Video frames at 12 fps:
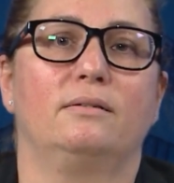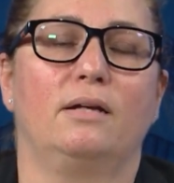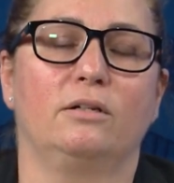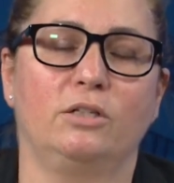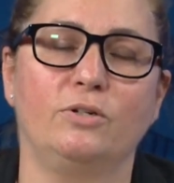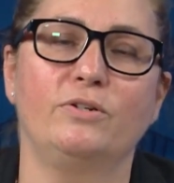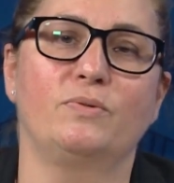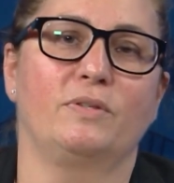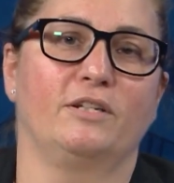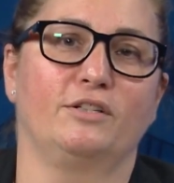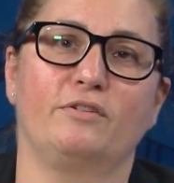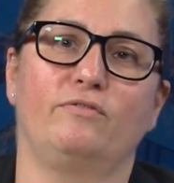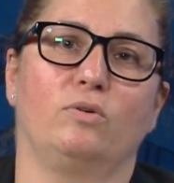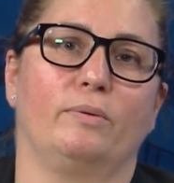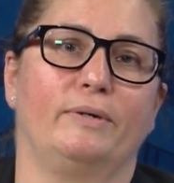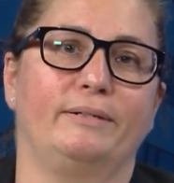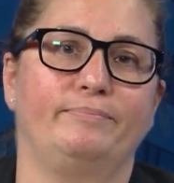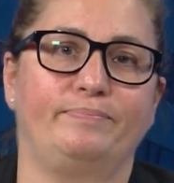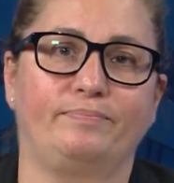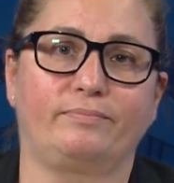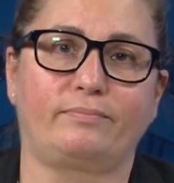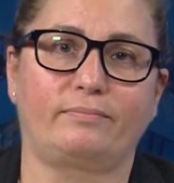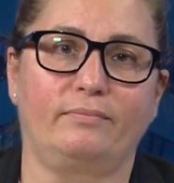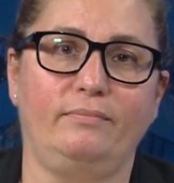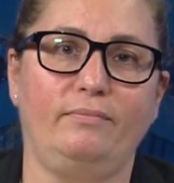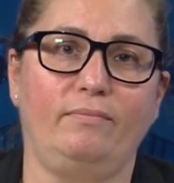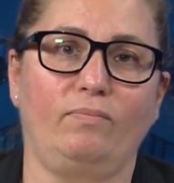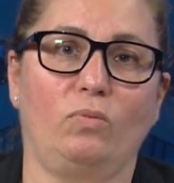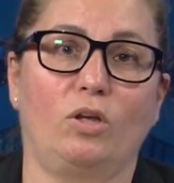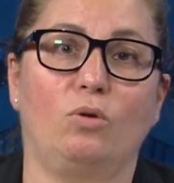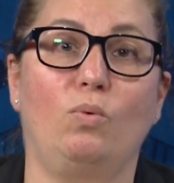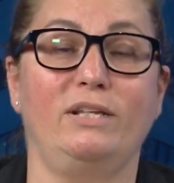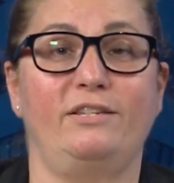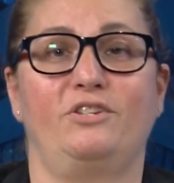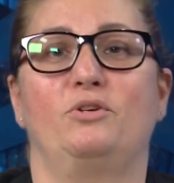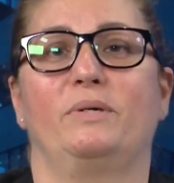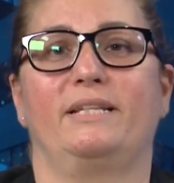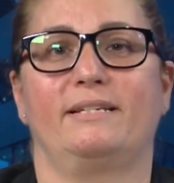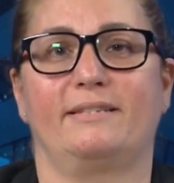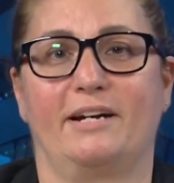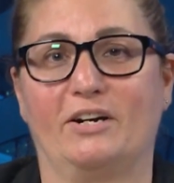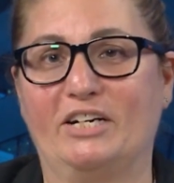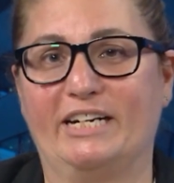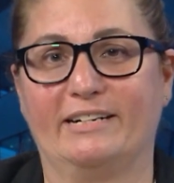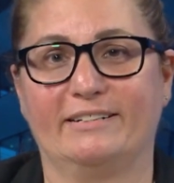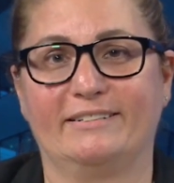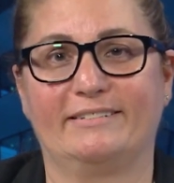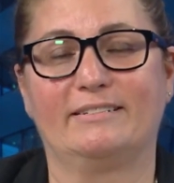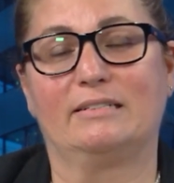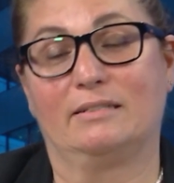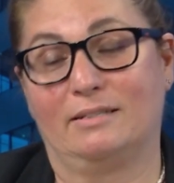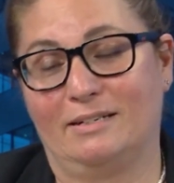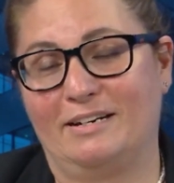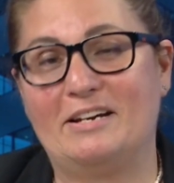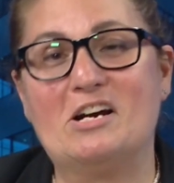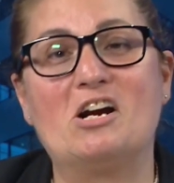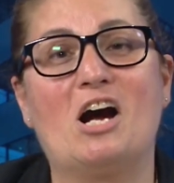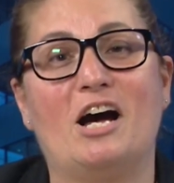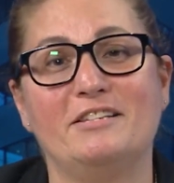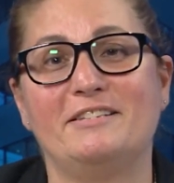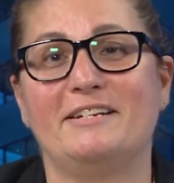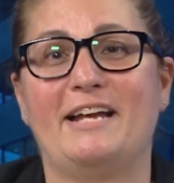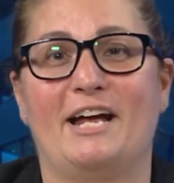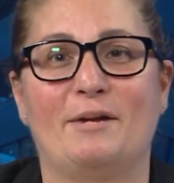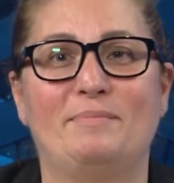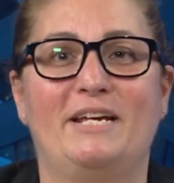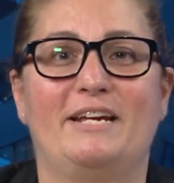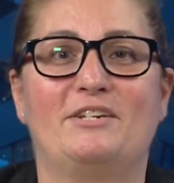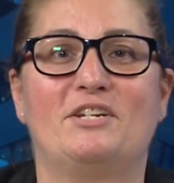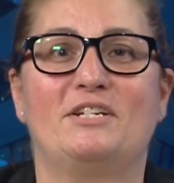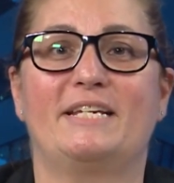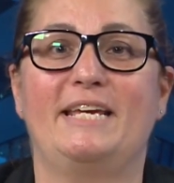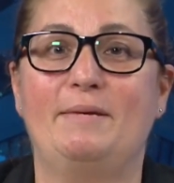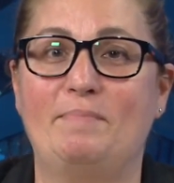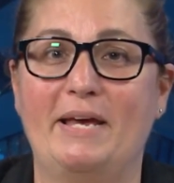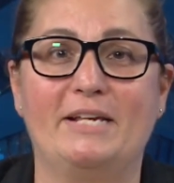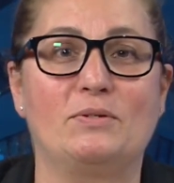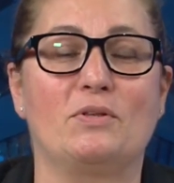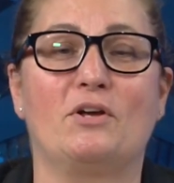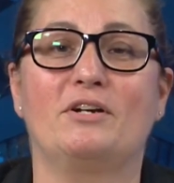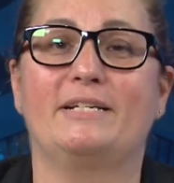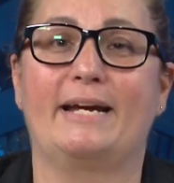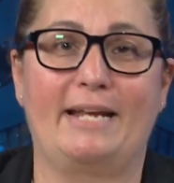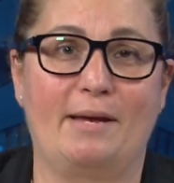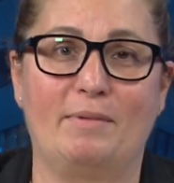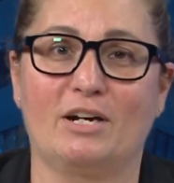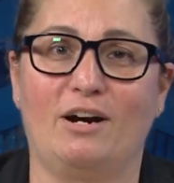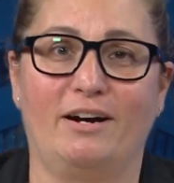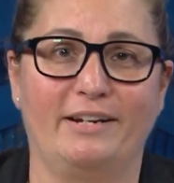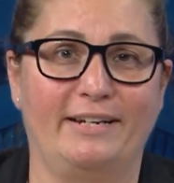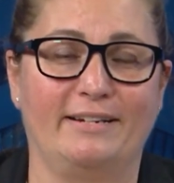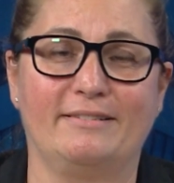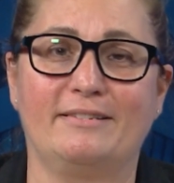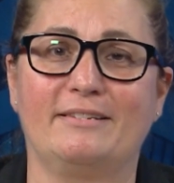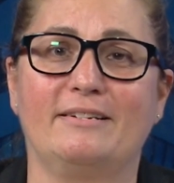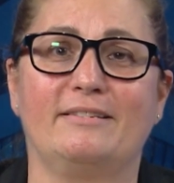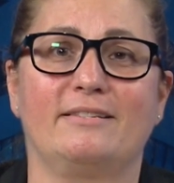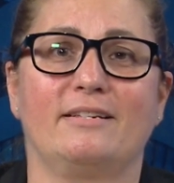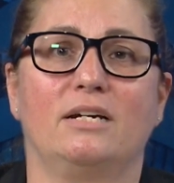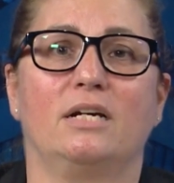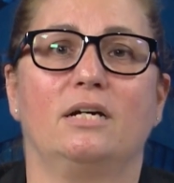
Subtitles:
I'll close with a look forward. What's new in this area? Constant adaptation to keep pace with our dynamic audiences.